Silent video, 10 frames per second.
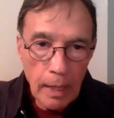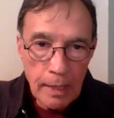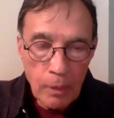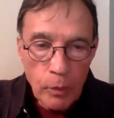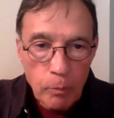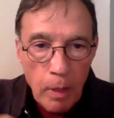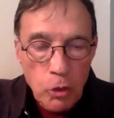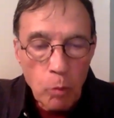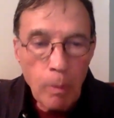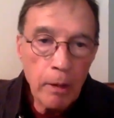and it
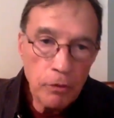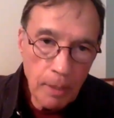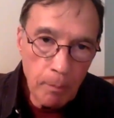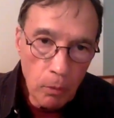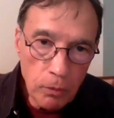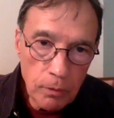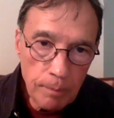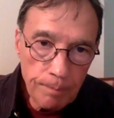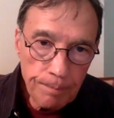responds to biosymbols.